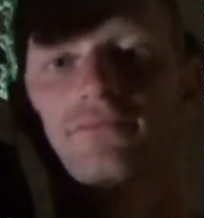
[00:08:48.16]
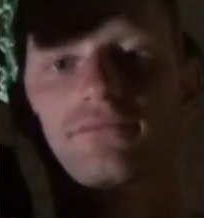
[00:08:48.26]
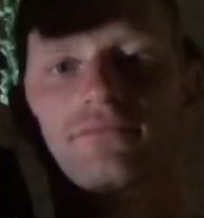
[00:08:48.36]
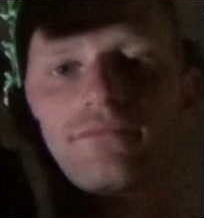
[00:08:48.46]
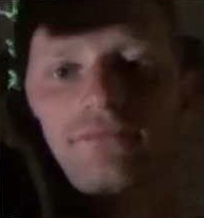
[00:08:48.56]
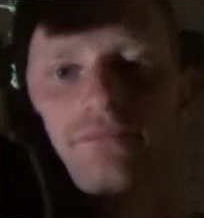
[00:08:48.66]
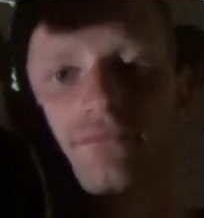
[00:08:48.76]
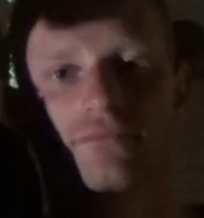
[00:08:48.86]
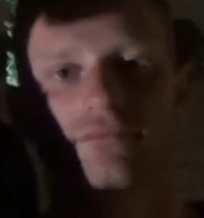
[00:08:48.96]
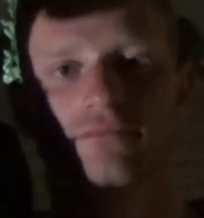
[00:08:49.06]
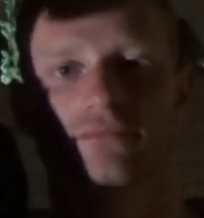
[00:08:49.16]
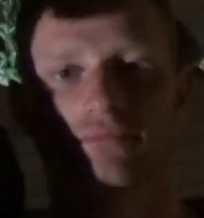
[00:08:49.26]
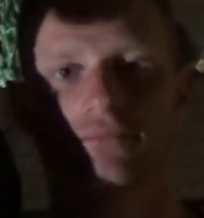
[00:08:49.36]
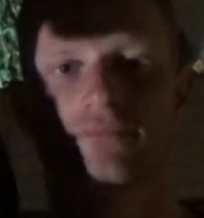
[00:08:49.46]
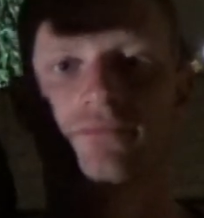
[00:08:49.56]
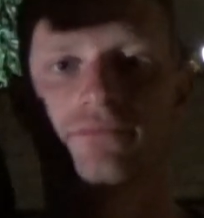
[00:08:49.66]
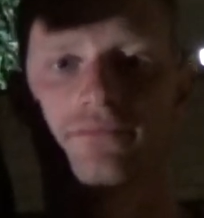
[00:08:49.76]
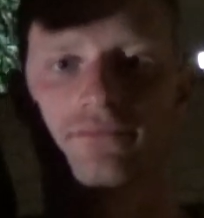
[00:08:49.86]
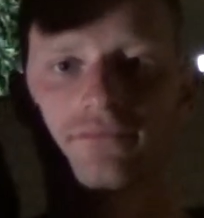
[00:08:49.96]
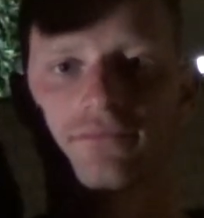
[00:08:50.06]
The person shown says nothing.